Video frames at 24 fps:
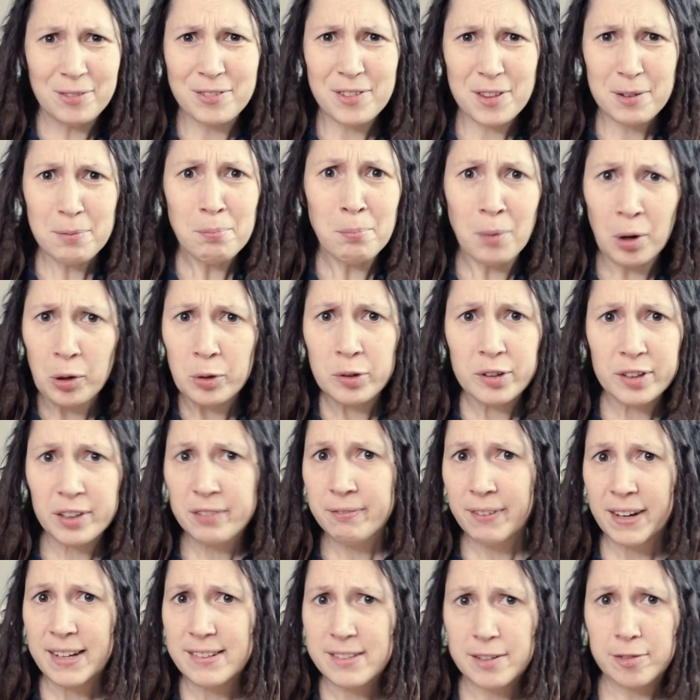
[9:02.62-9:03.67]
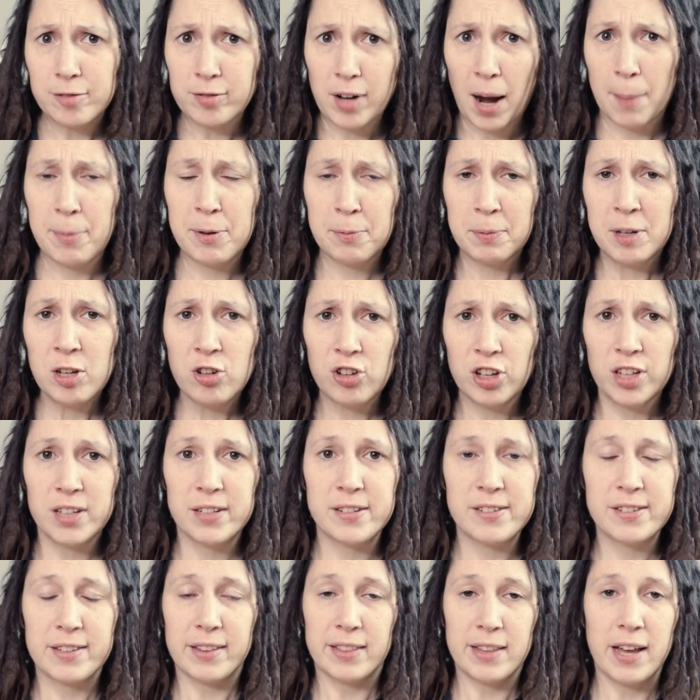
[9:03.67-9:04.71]
of the most invasive crab
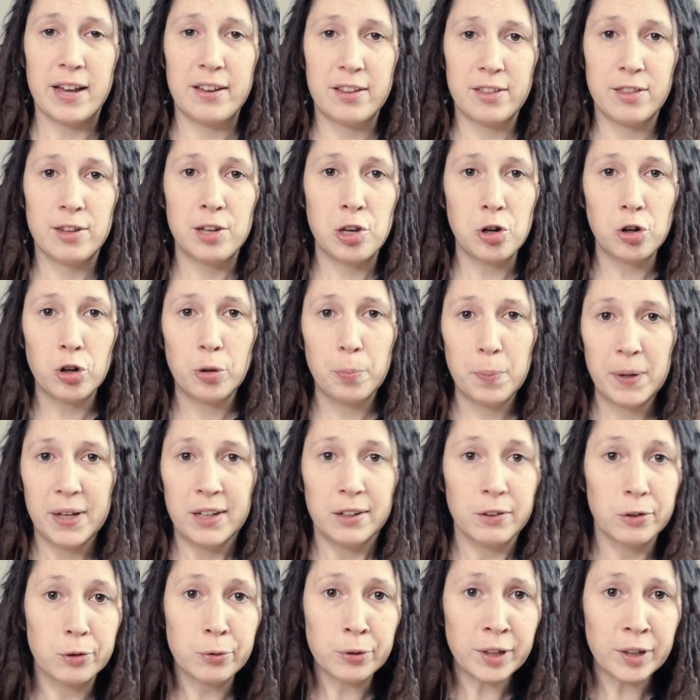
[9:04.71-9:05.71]
species, like the European